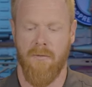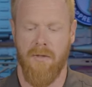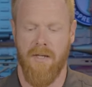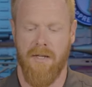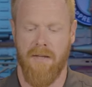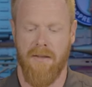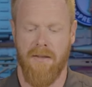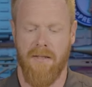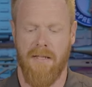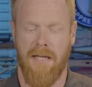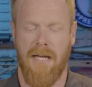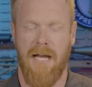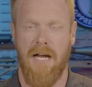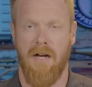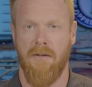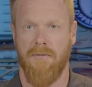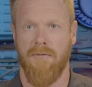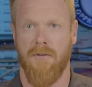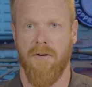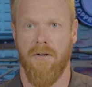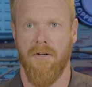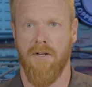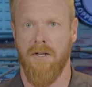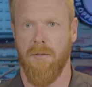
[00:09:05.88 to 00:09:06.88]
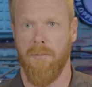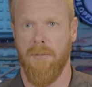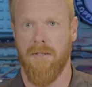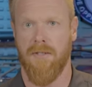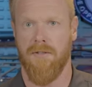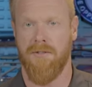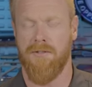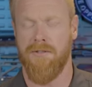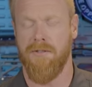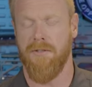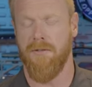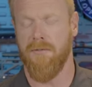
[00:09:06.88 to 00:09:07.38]
with how far you're gonna be
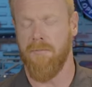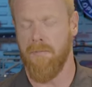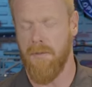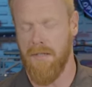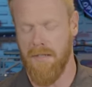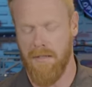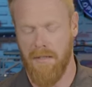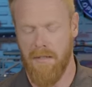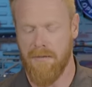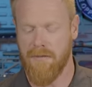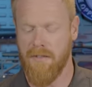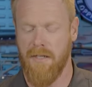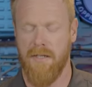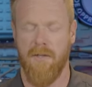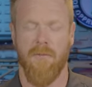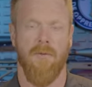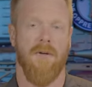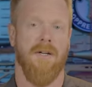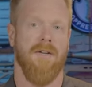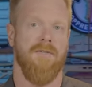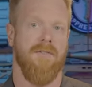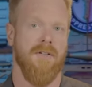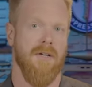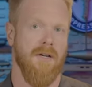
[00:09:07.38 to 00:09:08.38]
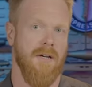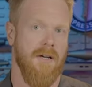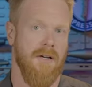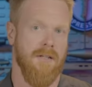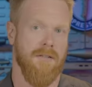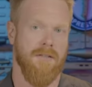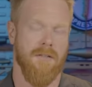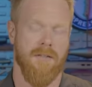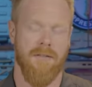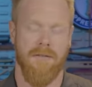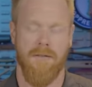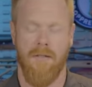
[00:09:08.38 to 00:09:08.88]
able to shoot. But uh, I'll tell you what, if you're a
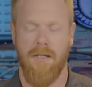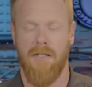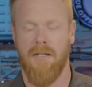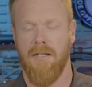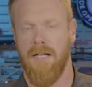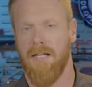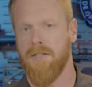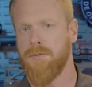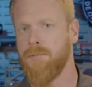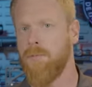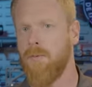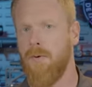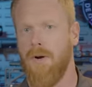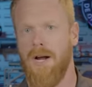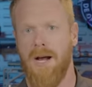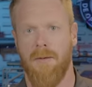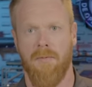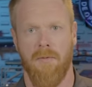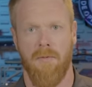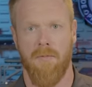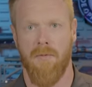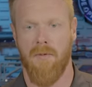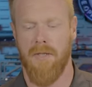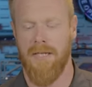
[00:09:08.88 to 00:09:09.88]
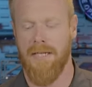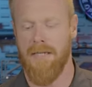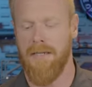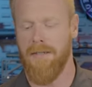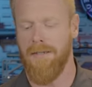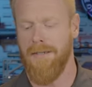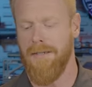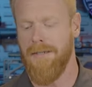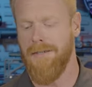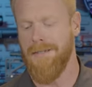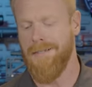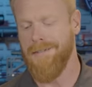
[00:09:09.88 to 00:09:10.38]
hunter, that's
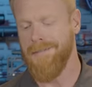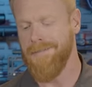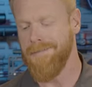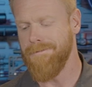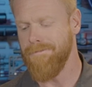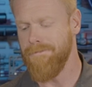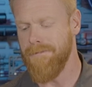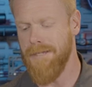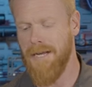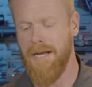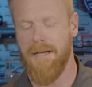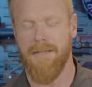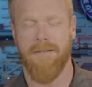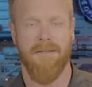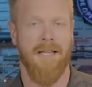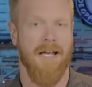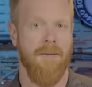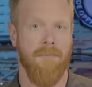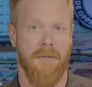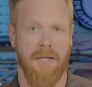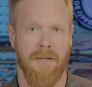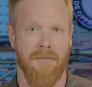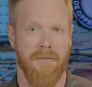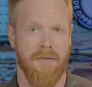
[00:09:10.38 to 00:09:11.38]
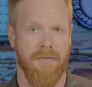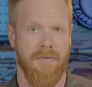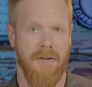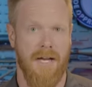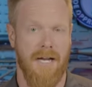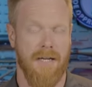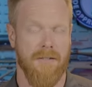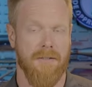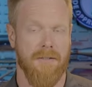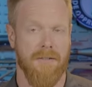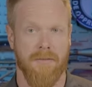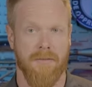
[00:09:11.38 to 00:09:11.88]
probably not that big of a
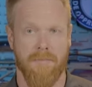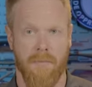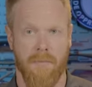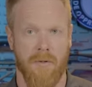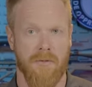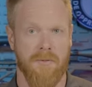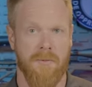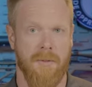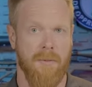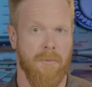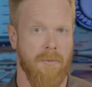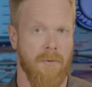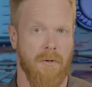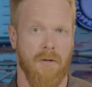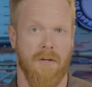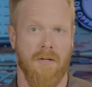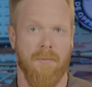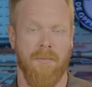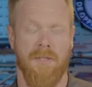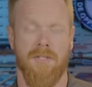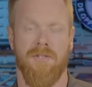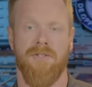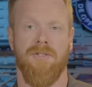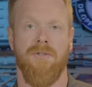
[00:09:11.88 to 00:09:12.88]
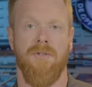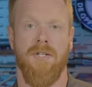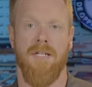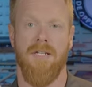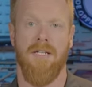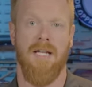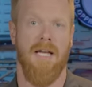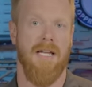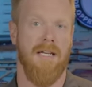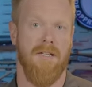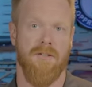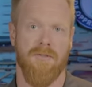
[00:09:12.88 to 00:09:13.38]
factor. Most people aren't gonna be
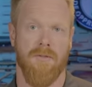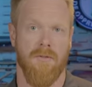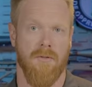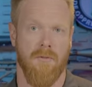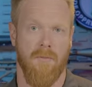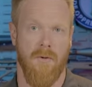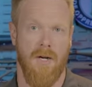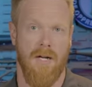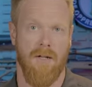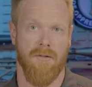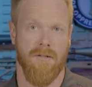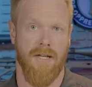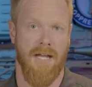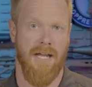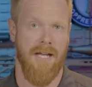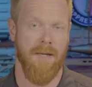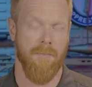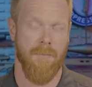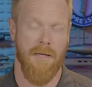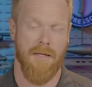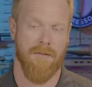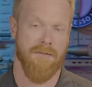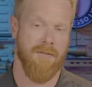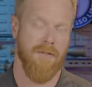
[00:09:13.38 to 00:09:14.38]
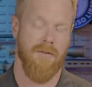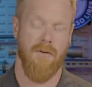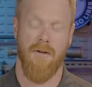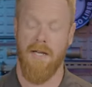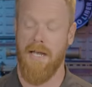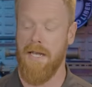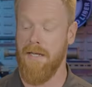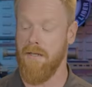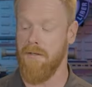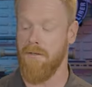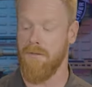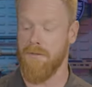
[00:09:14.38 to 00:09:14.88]
shooting any sort of wild game out to
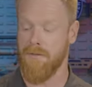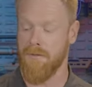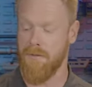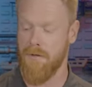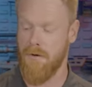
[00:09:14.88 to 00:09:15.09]
800